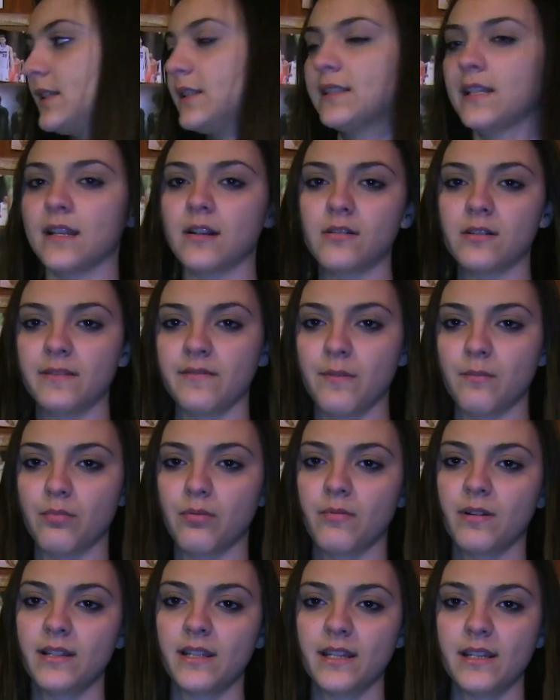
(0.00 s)
these that aren't even
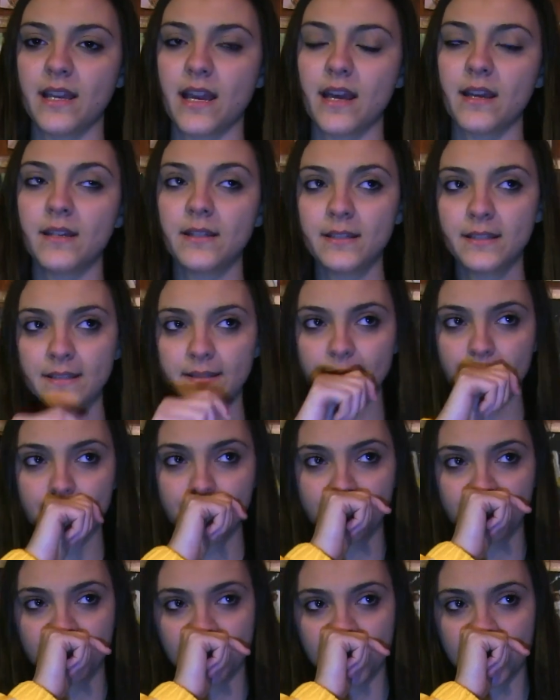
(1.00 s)
printed yet,
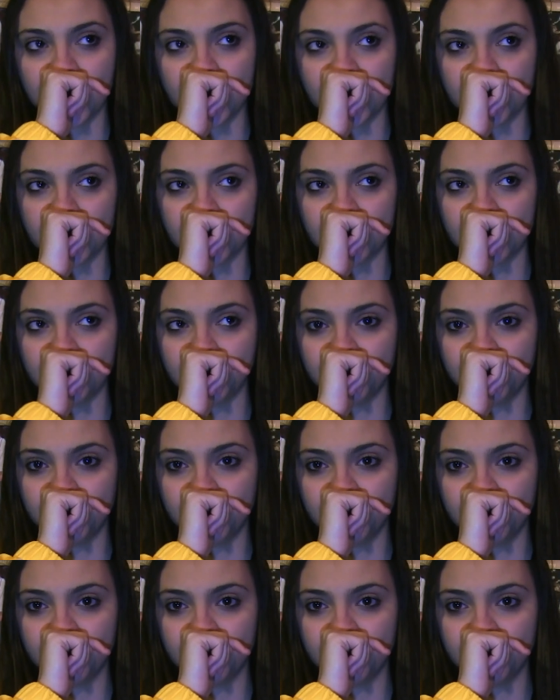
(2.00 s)
and